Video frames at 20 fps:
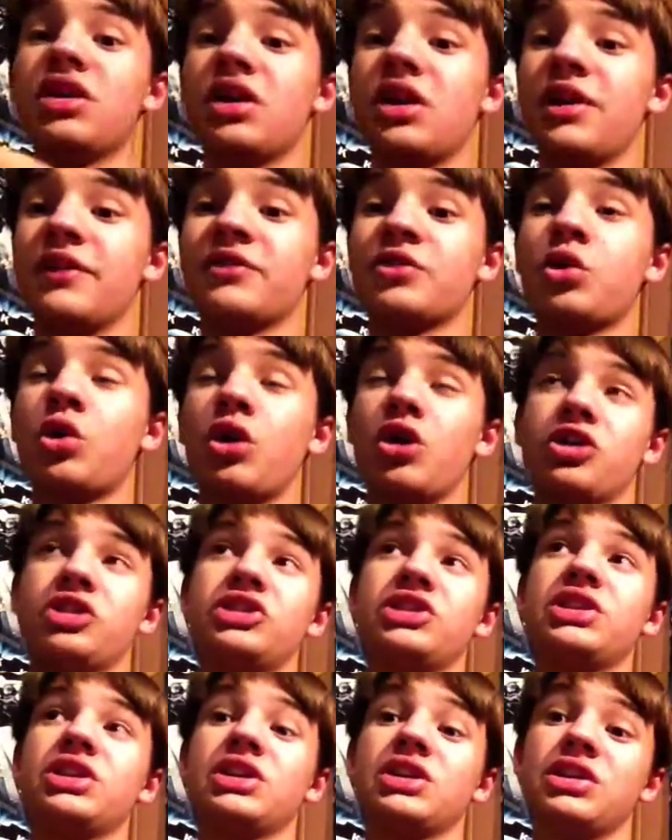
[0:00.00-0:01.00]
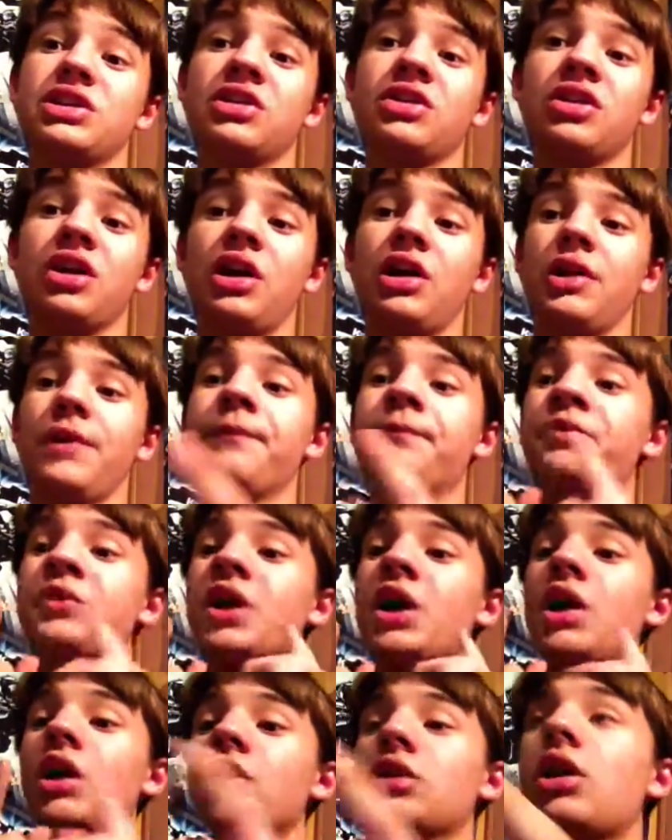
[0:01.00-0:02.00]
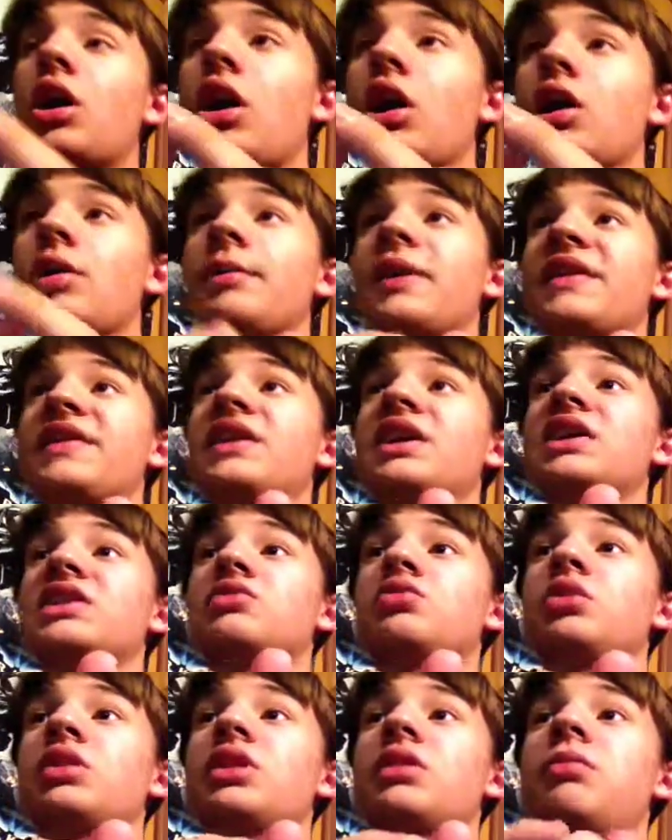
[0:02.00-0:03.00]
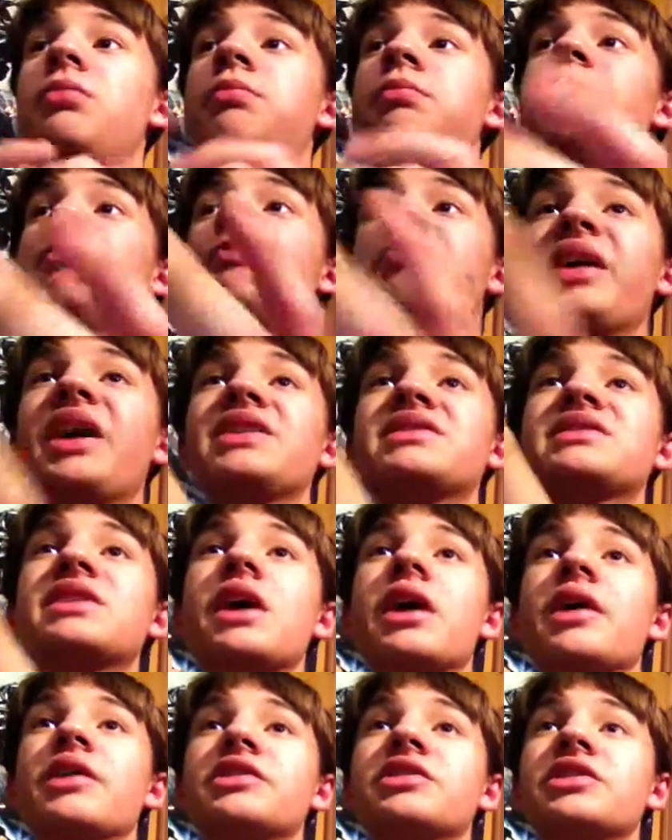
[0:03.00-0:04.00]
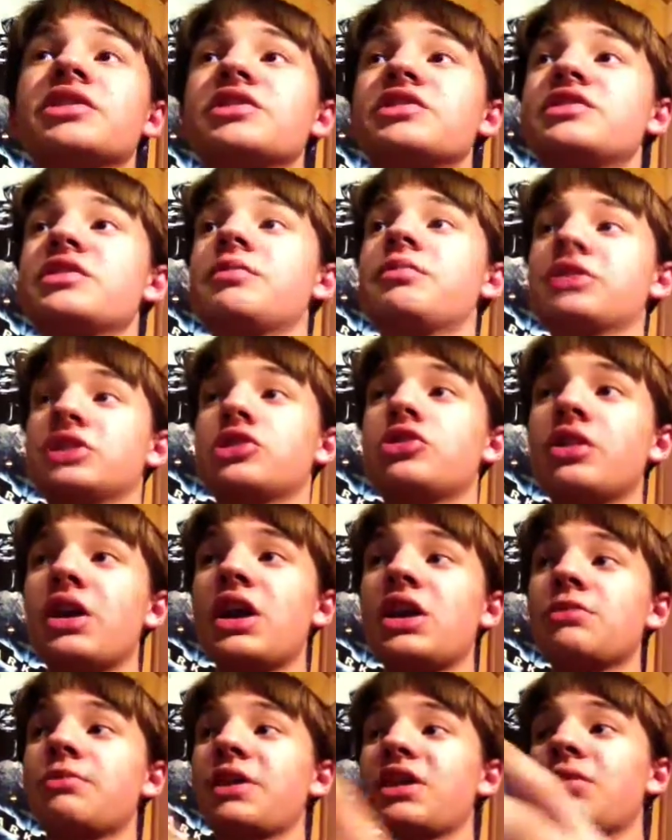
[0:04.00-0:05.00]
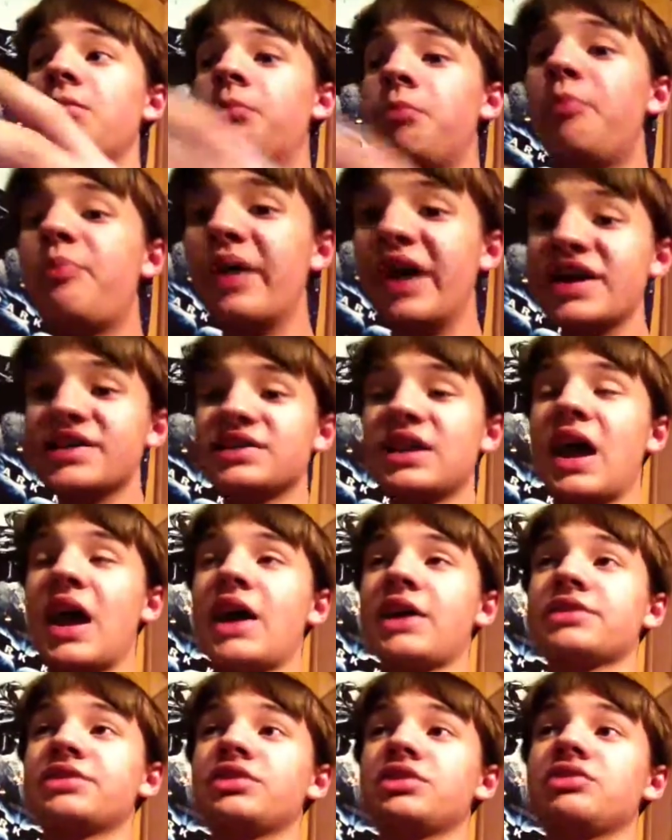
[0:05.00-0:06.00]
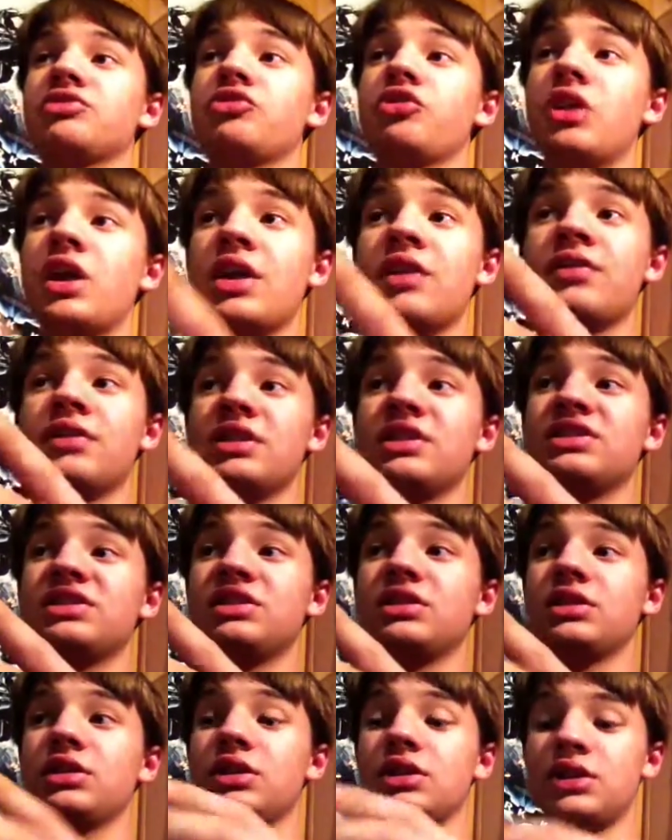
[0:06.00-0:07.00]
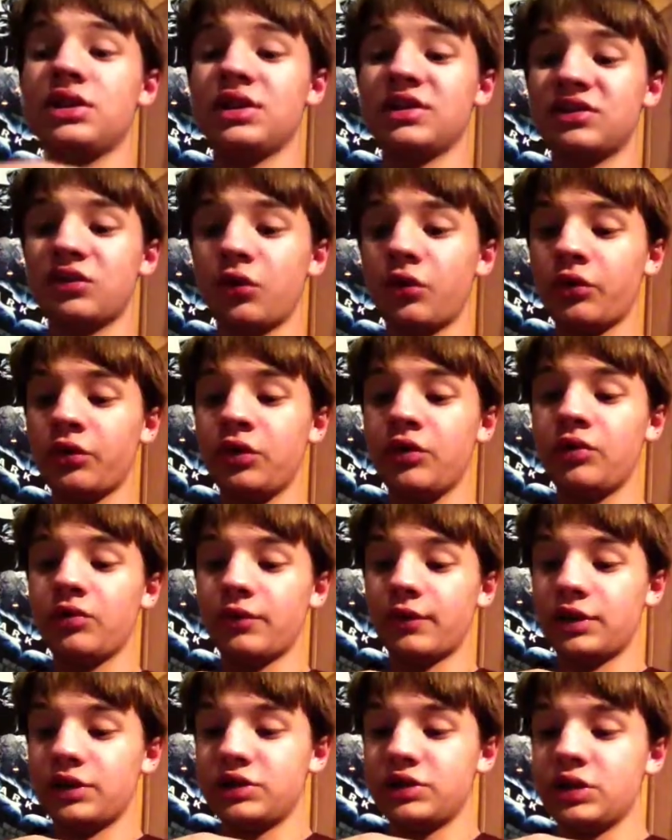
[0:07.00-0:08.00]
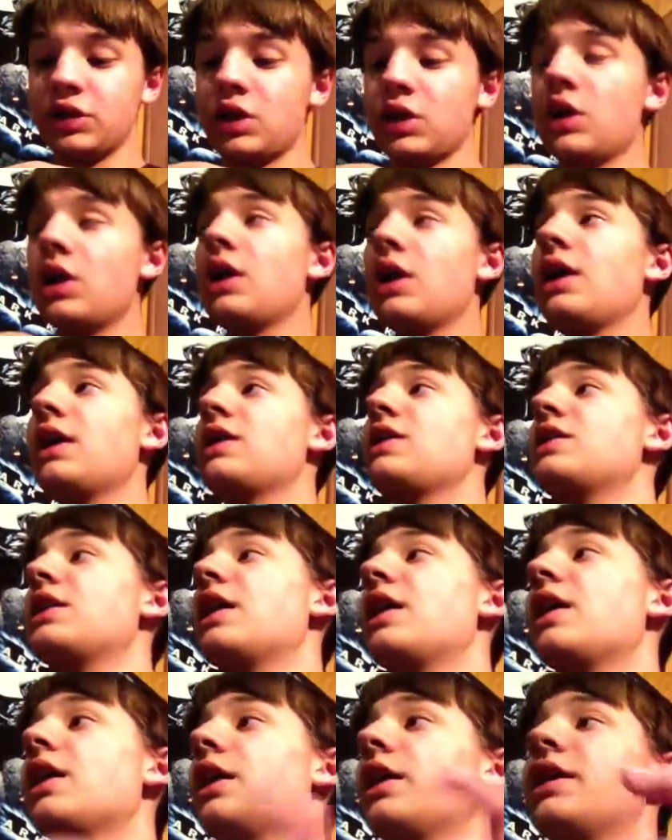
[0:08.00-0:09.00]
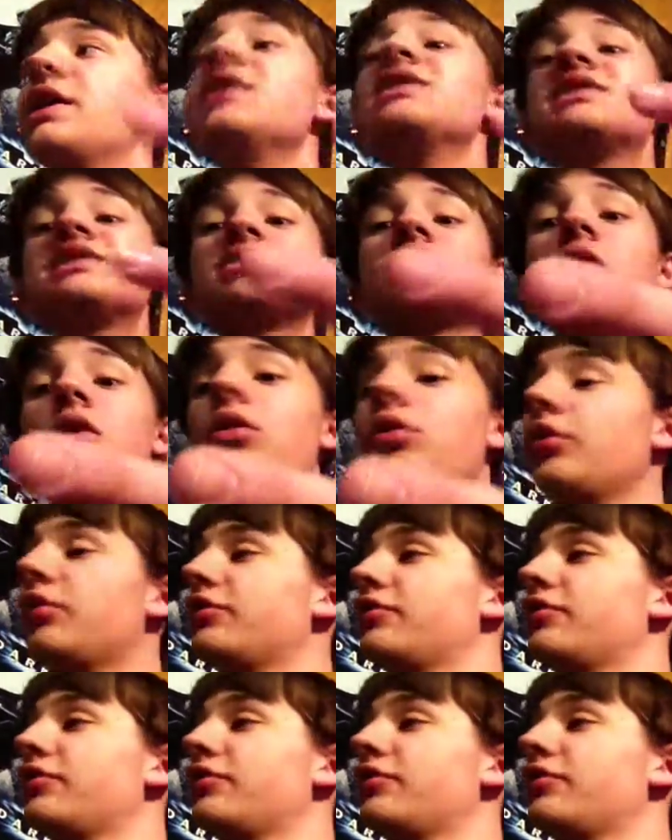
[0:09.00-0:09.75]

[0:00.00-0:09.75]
of course, Gollum. Gollum, I think, is one of the best characters portrayed by the best actors in this whole universe. He stole